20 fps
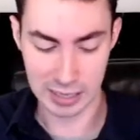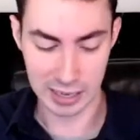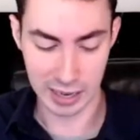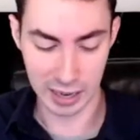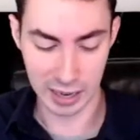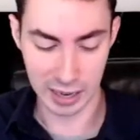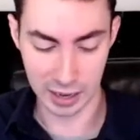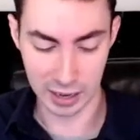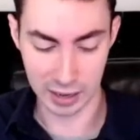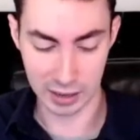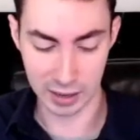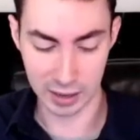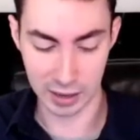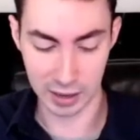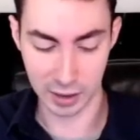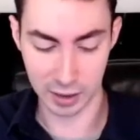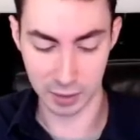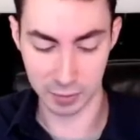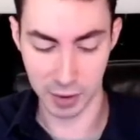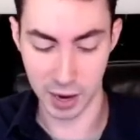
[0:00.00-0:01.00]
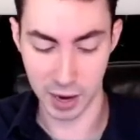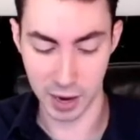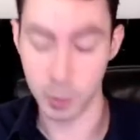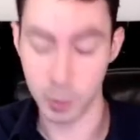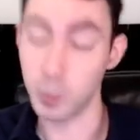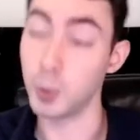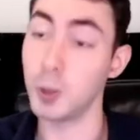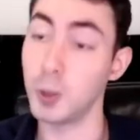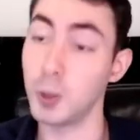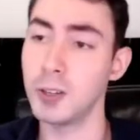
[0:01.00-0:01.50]
a
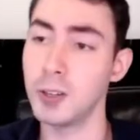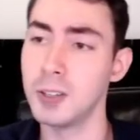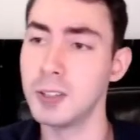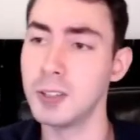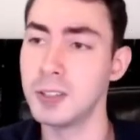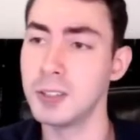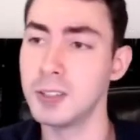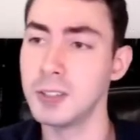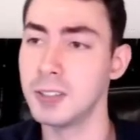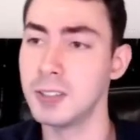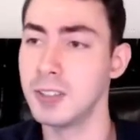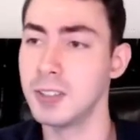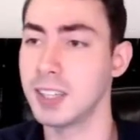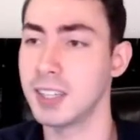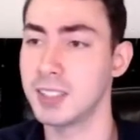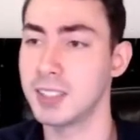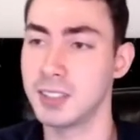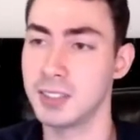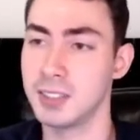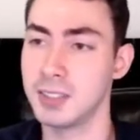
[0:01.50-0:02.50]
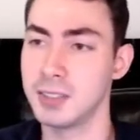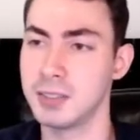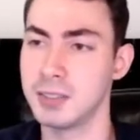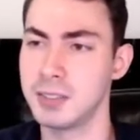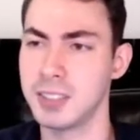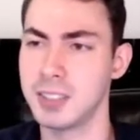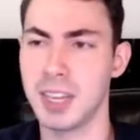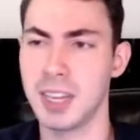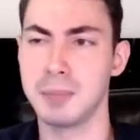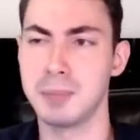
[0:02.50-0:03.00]
viable next
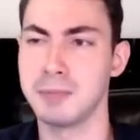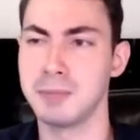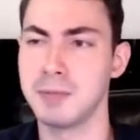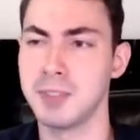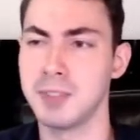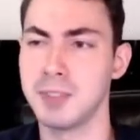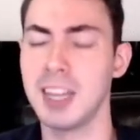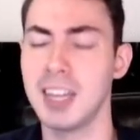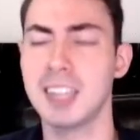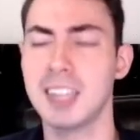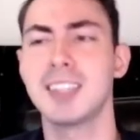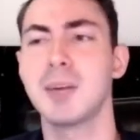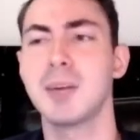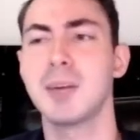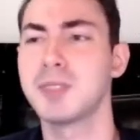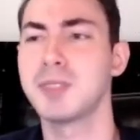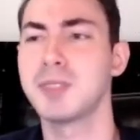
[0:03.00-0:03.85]
step. The next step is